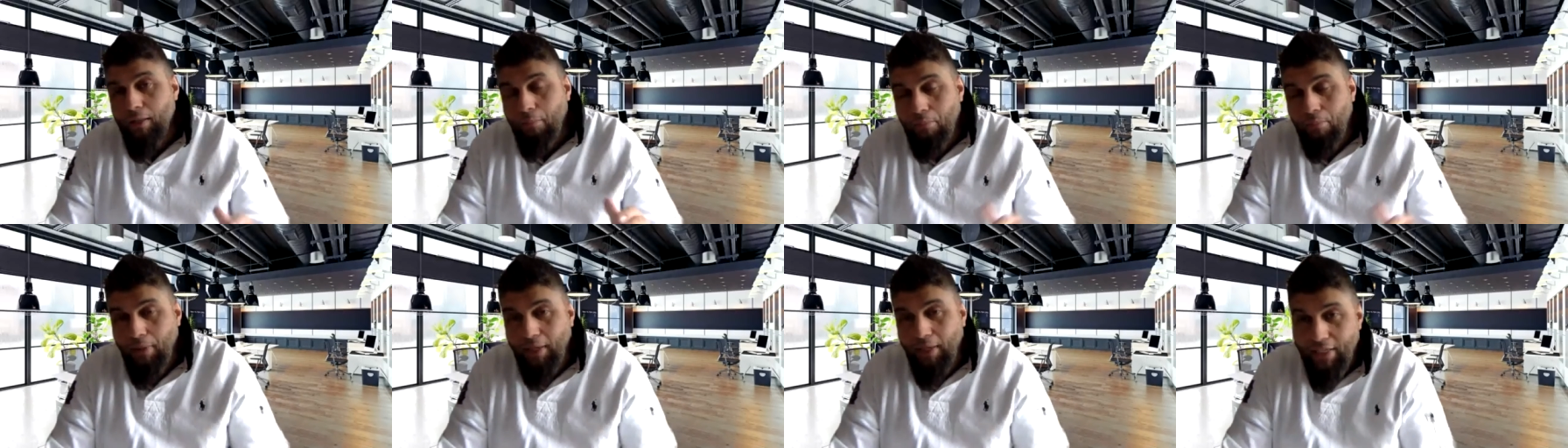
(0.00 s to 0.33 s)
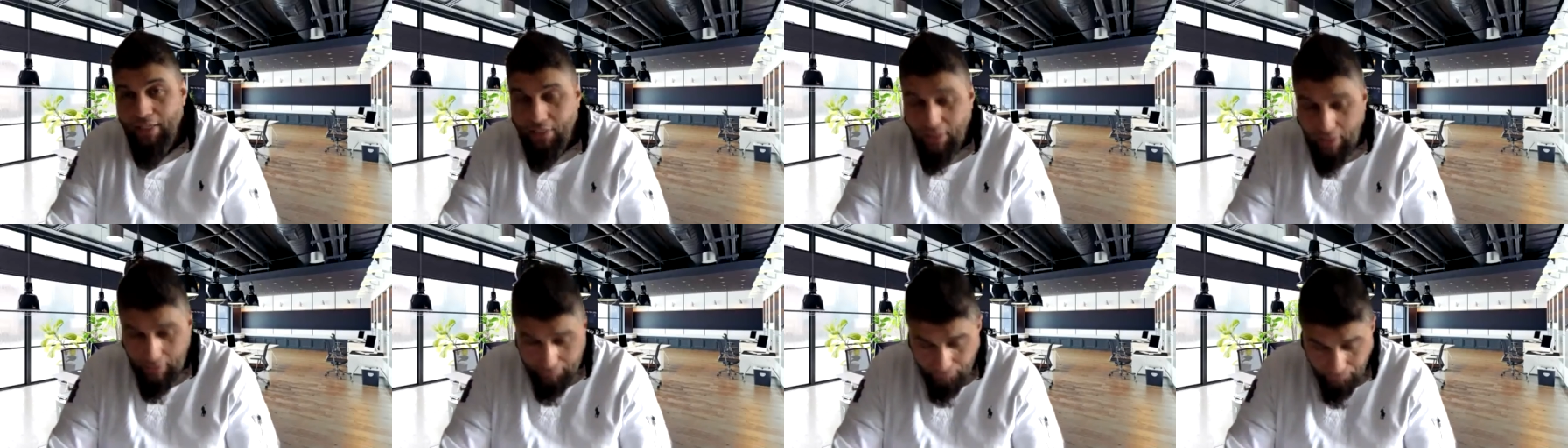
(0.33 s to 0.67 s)

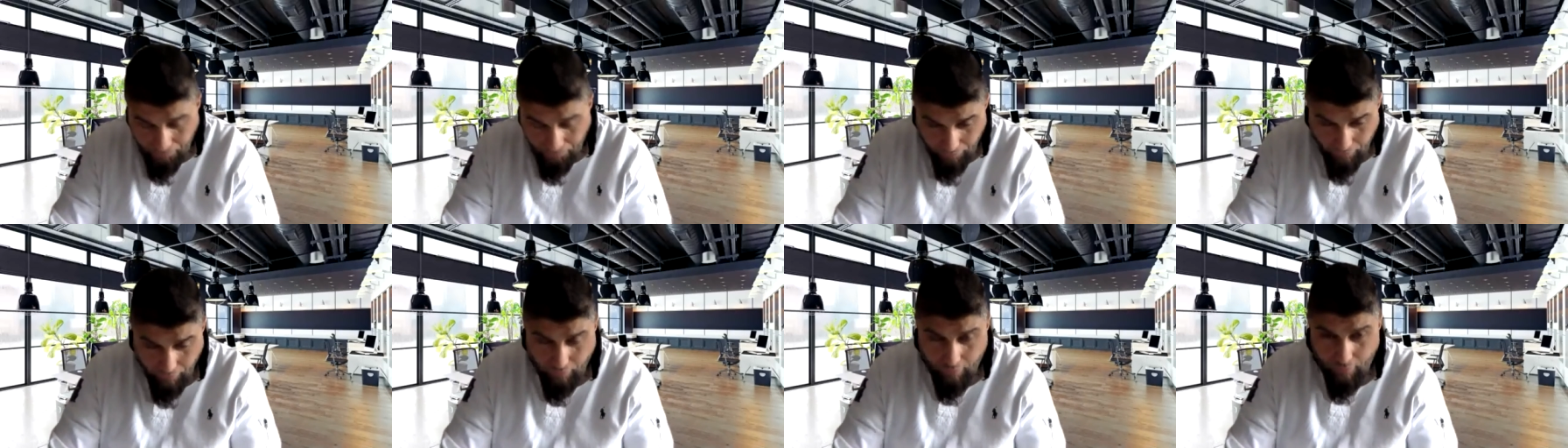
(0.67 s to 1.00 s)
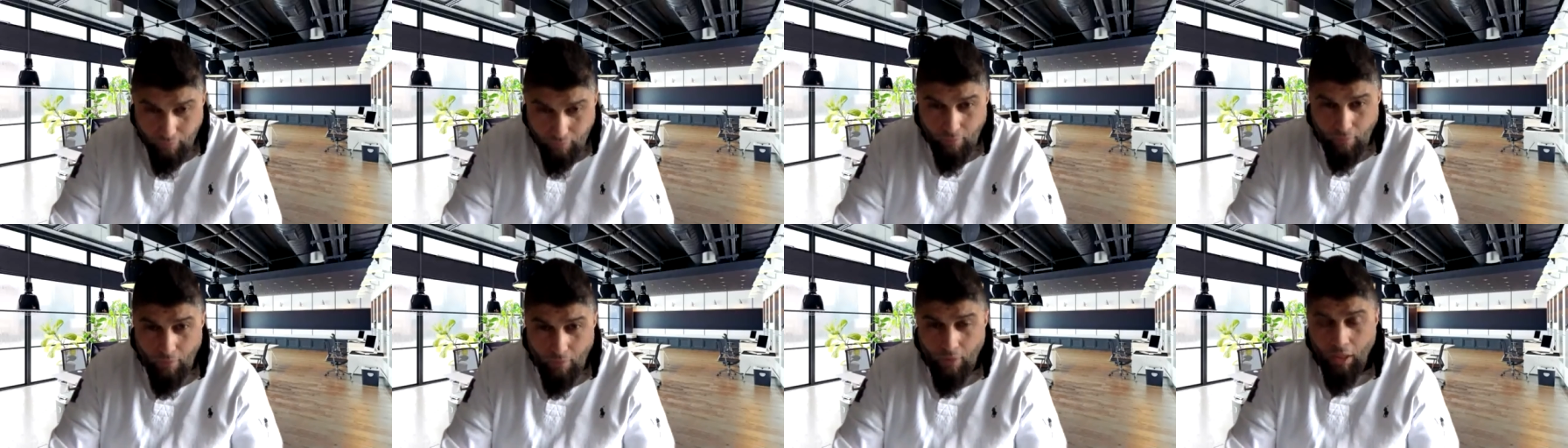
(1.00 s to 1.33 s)
Please
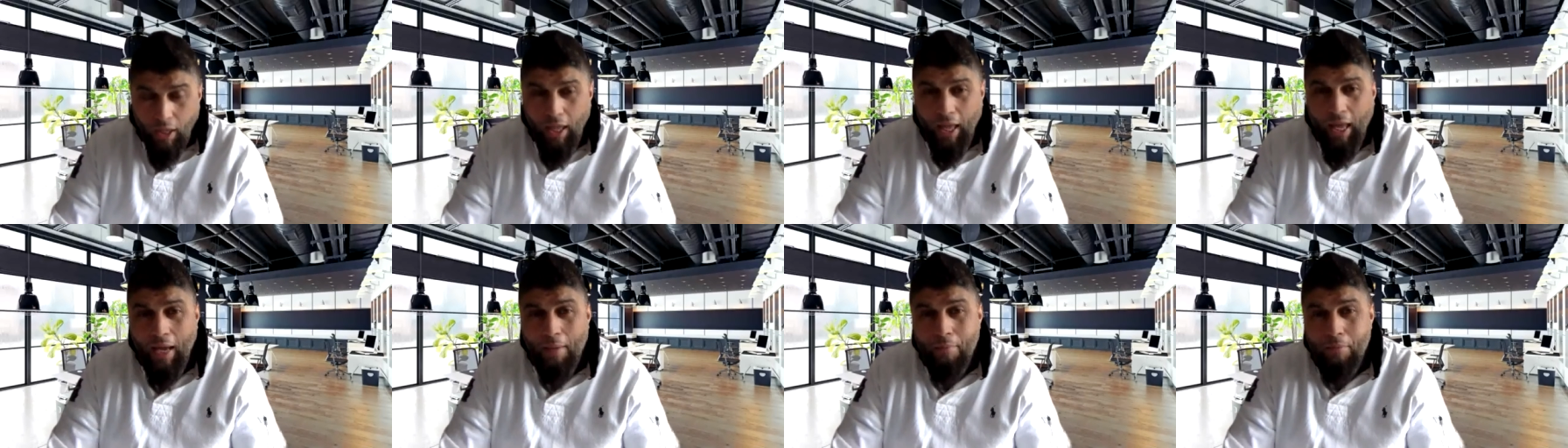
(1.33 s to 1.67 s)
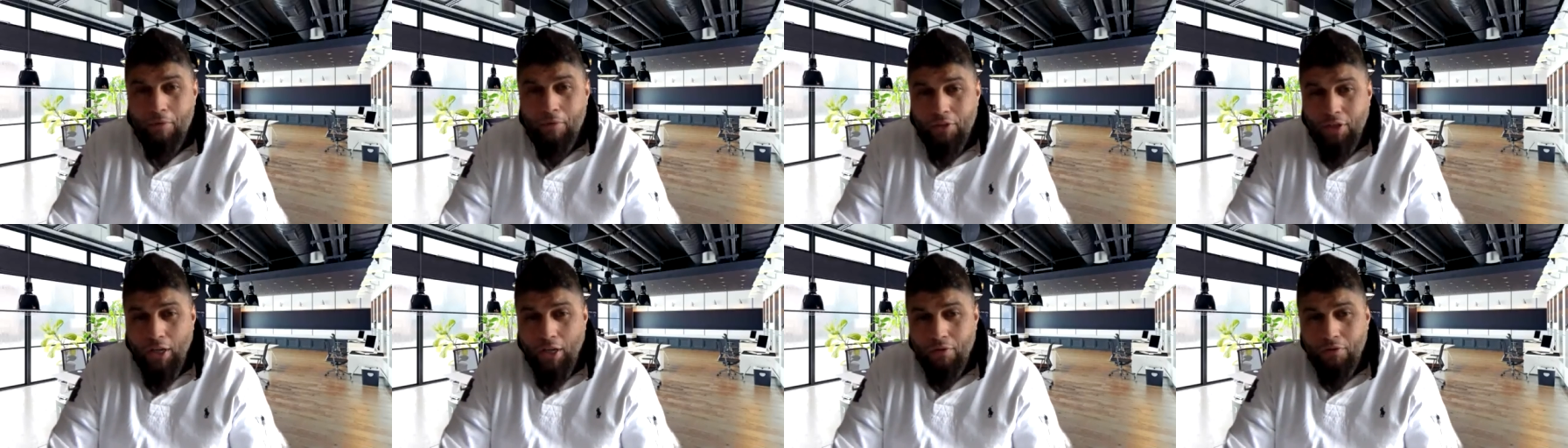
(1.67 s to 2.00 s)

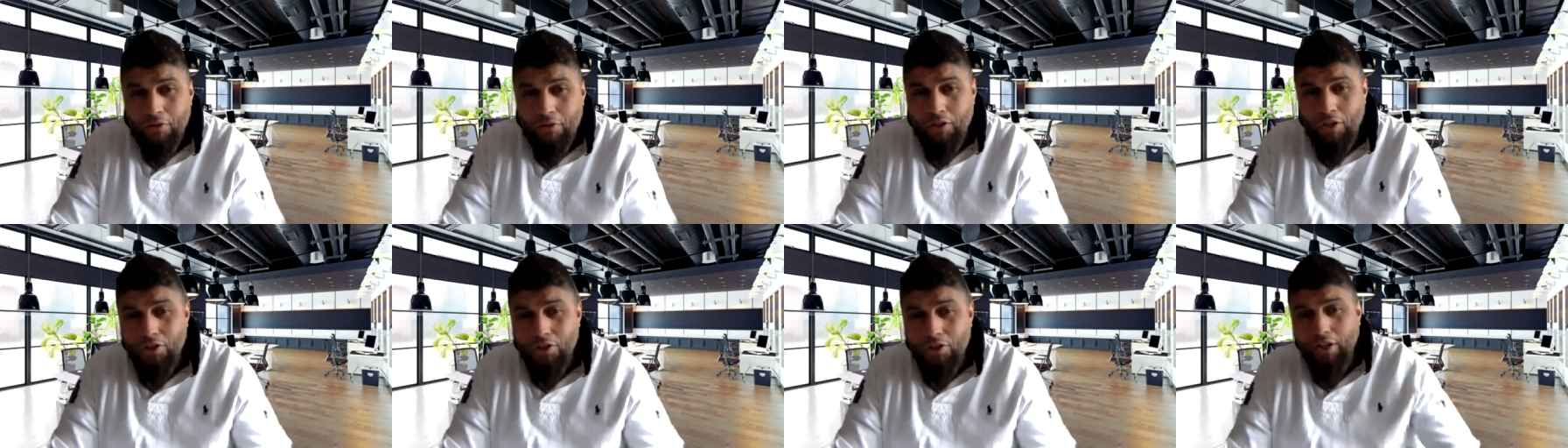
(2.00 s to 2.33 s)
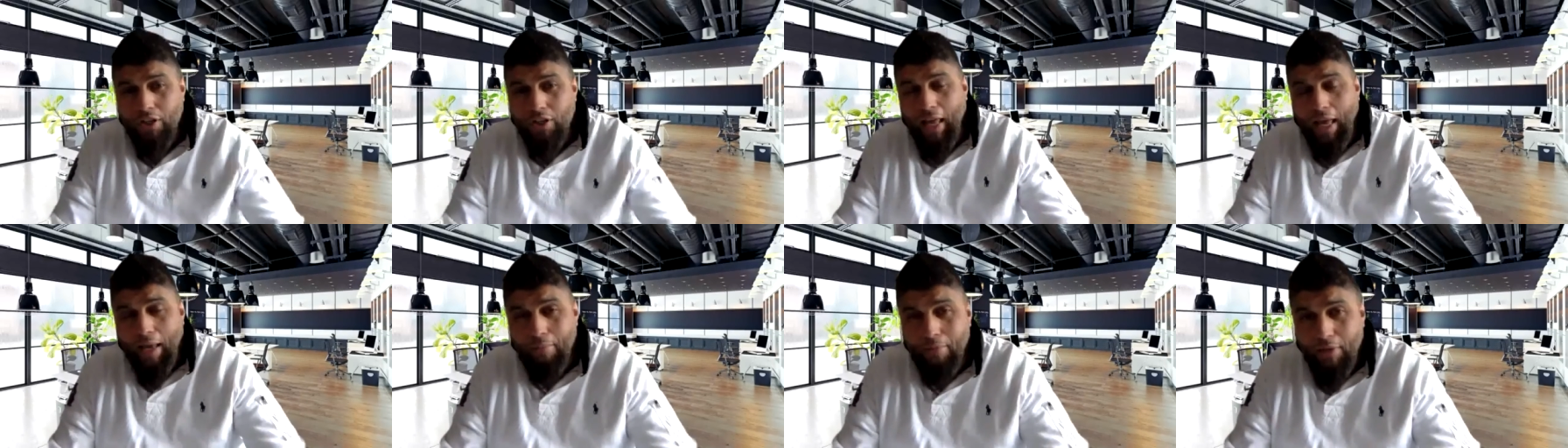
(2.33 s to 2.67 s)
um, don't just
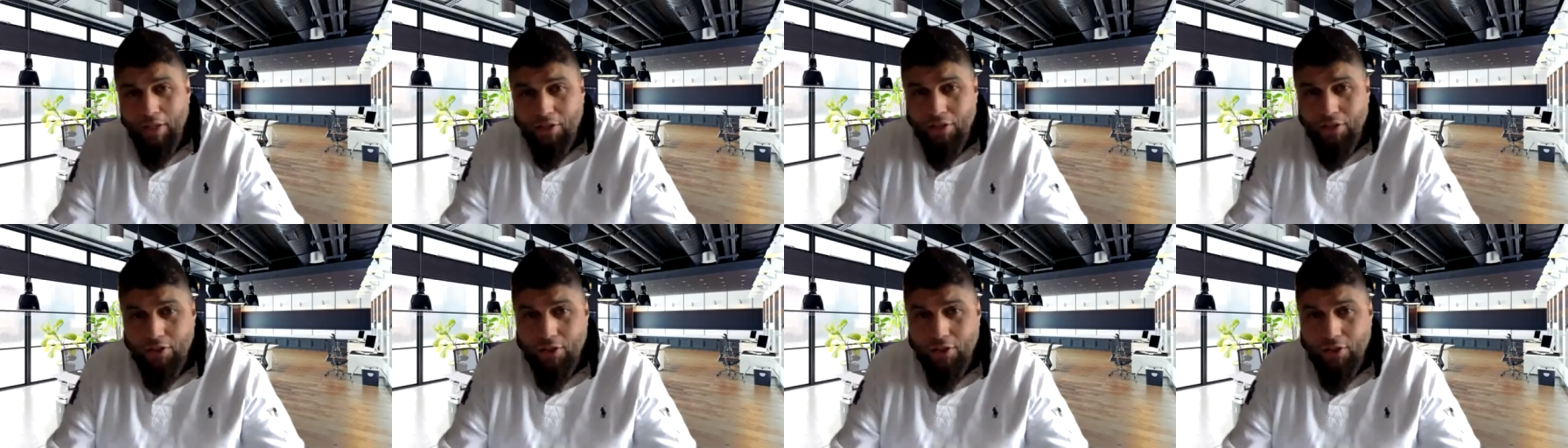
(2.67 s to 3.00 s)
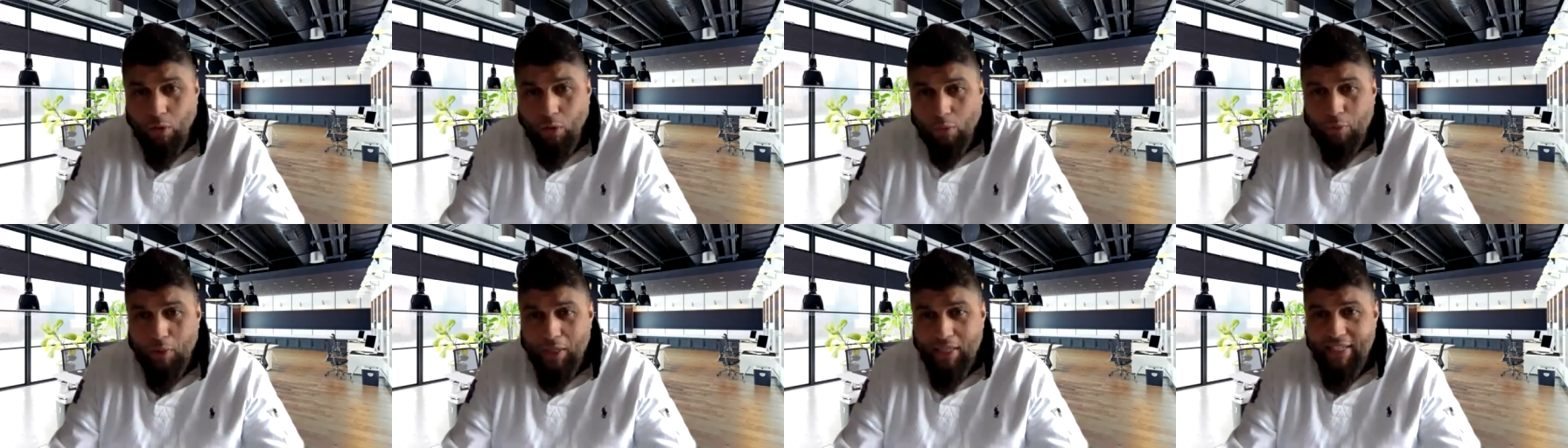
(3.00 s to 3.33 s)
um, listen to
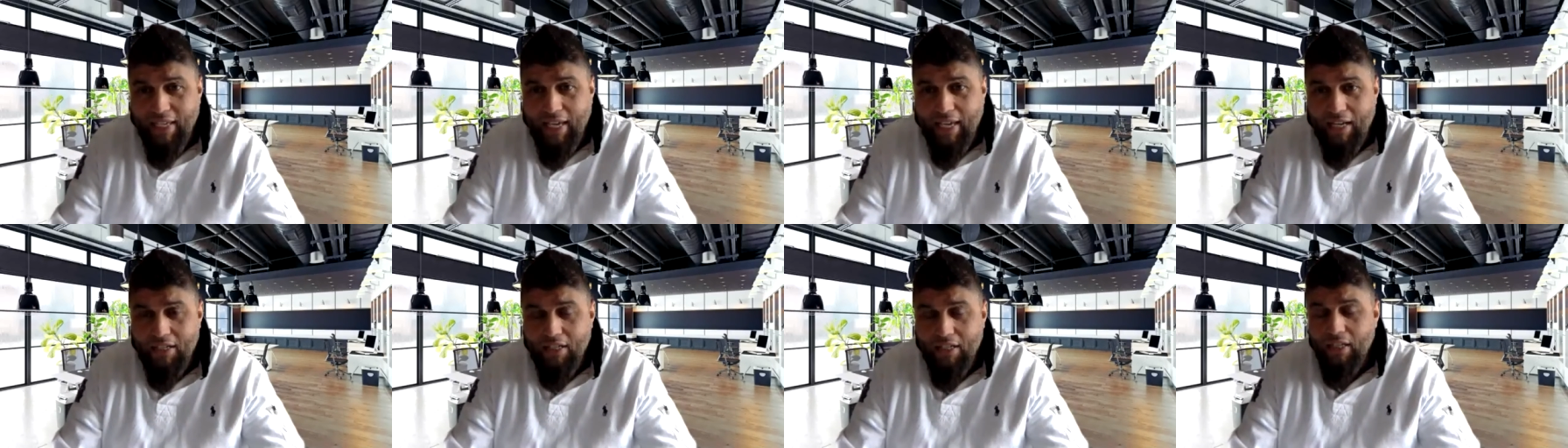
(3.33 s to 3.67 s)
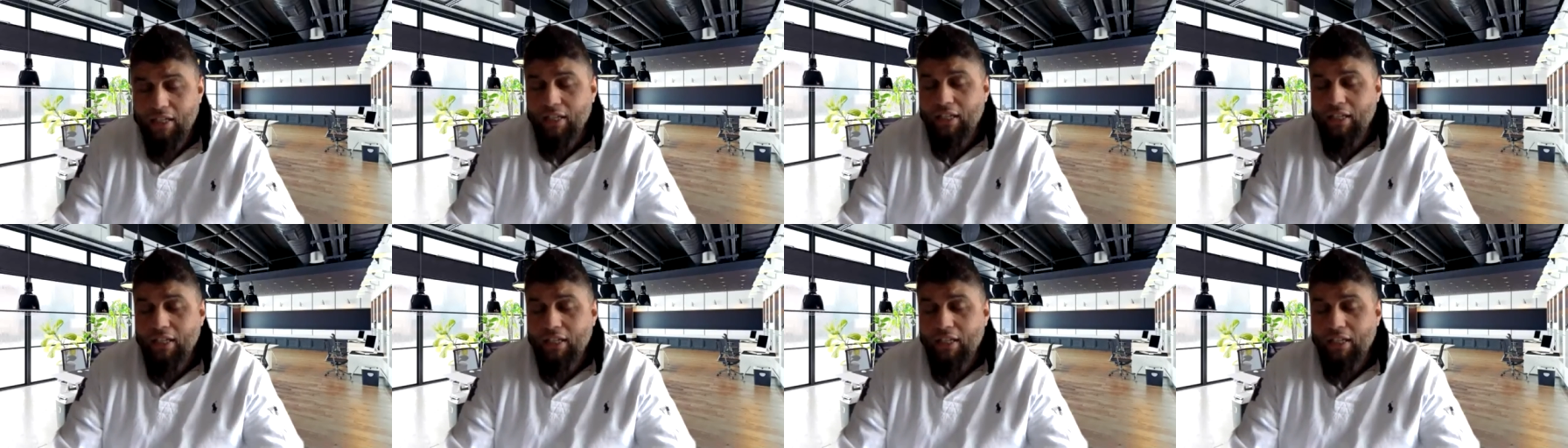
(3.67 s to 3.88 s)
what we said,